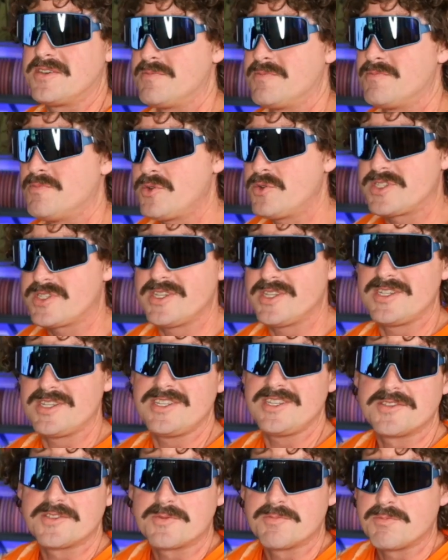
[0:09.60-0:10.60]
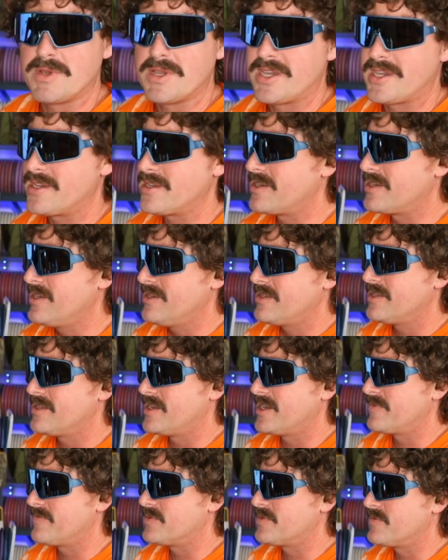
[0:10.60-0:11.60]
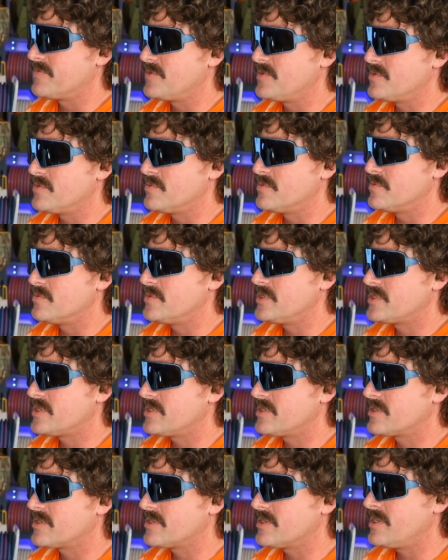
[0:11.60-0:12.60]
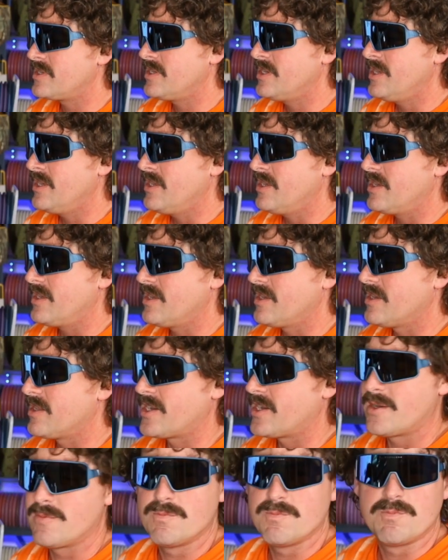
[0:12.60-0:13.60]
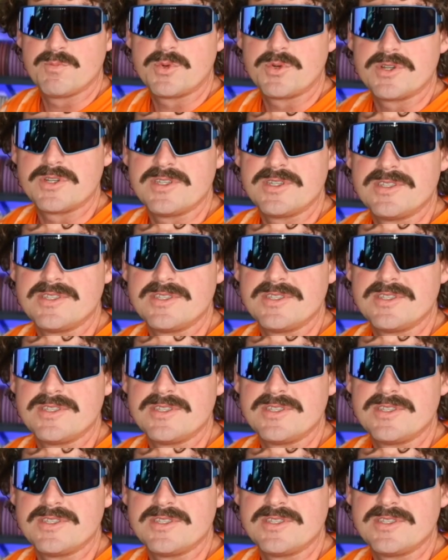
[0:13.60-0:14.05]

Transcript: most any other bag that I've reviewed recently, and I'm pretty